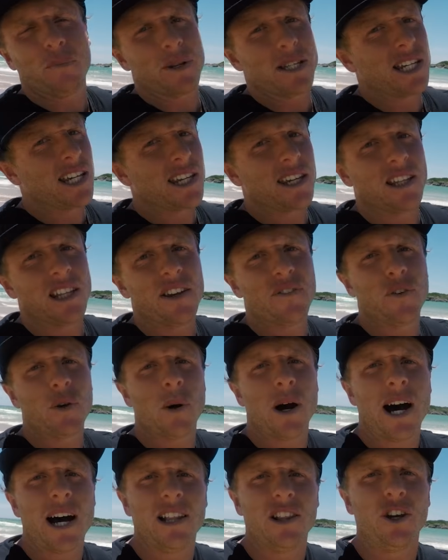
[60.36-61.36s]
particularly if
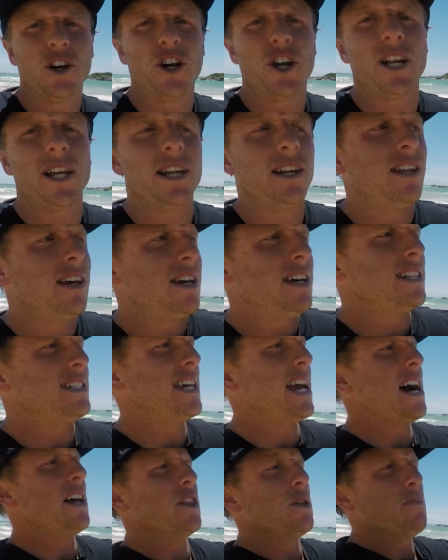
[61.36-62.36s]
you are learning
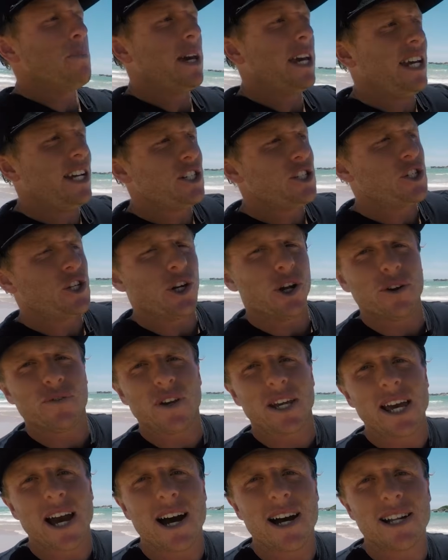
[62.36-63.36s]
down the beach, if
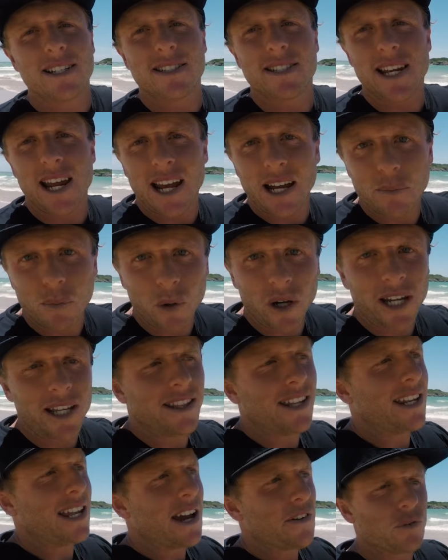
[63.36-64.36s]
you can't stay
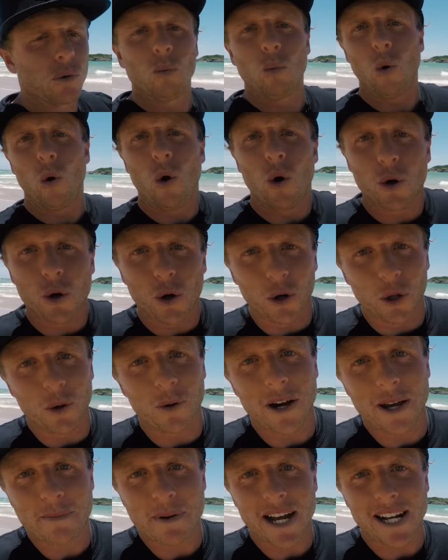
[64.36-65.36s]
upwind, then you have to walk all
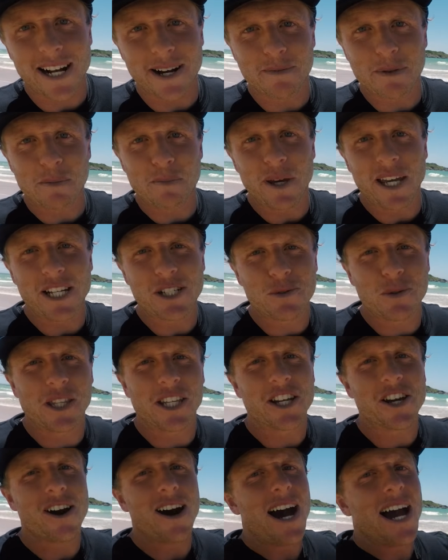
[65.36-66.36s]
the way back up the beach with
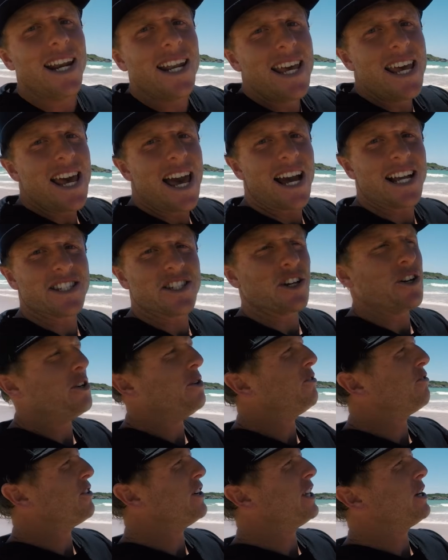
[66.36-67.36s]
your kite. And so
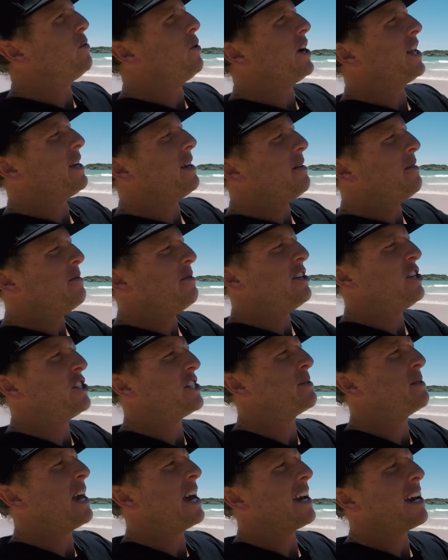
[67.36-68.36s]
you really want to
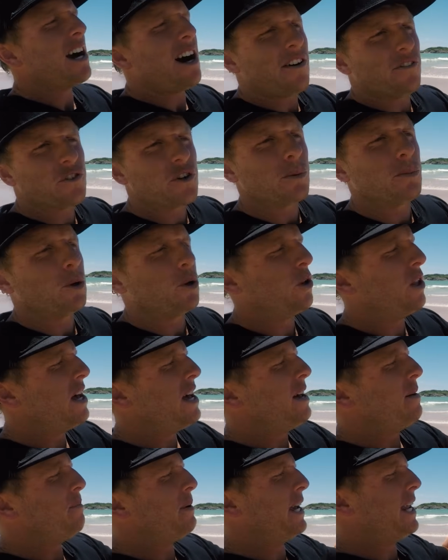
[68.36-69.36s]
just get comfortable
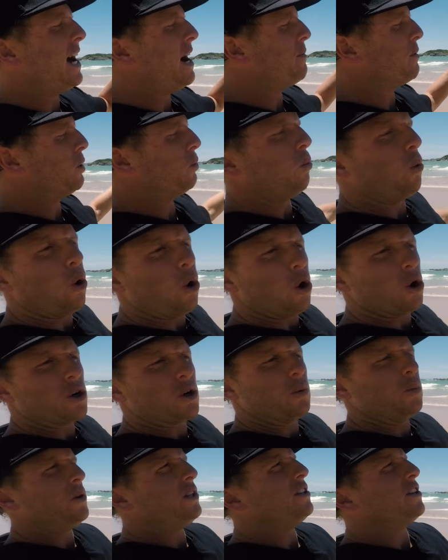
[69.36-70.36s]
being able to walk
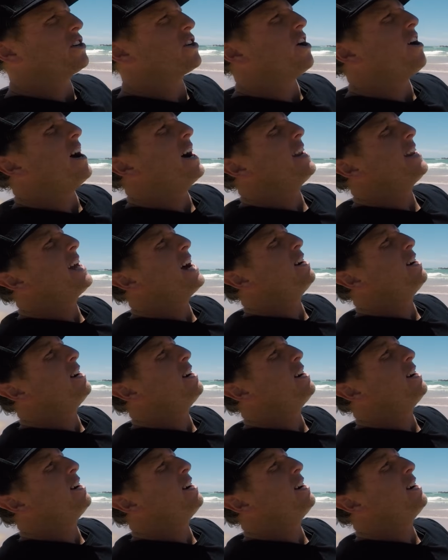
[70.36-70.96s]
with your kite. Now,